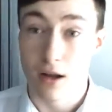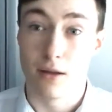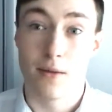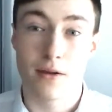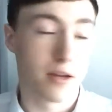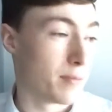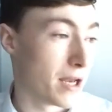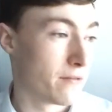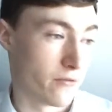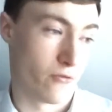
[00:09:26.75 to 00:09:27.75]
I'm not gonna
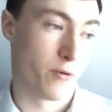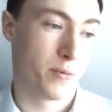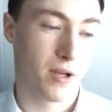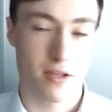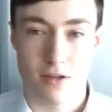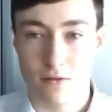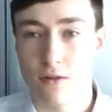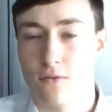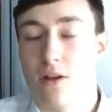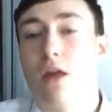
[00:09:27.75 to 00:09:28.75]
benefit from it, but like, just
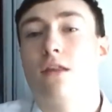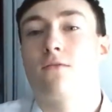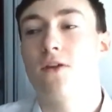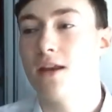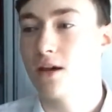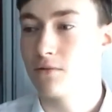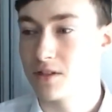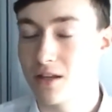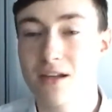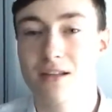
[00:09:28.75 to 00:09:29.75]
if you like the video,
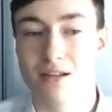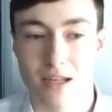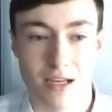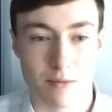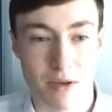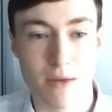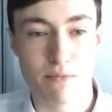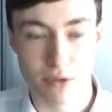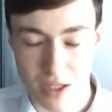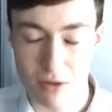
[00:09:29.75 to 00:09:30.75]
it's nice to see that
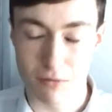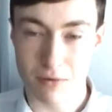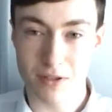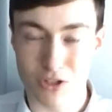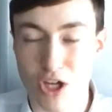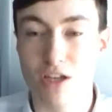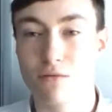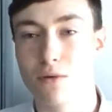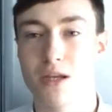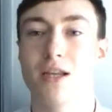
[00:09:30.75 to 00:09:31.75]
people do
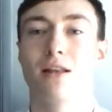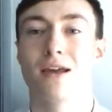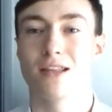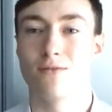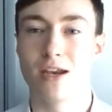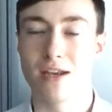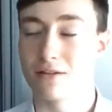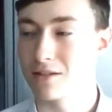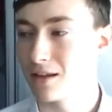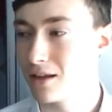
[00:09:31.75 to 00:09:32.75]
genuinely like the
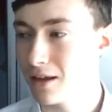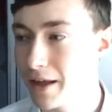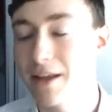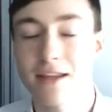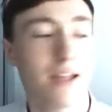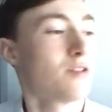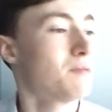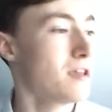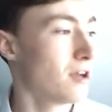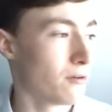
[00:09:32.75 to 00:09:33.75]
videos, and it gets
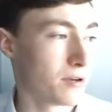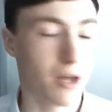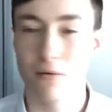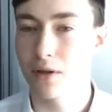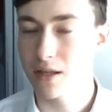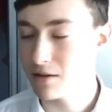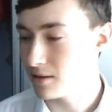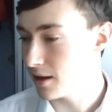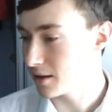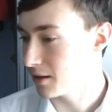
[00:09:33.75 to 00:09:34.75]
me going knowing that you
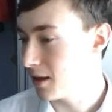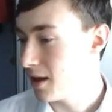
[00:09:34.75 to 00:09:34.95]
like it.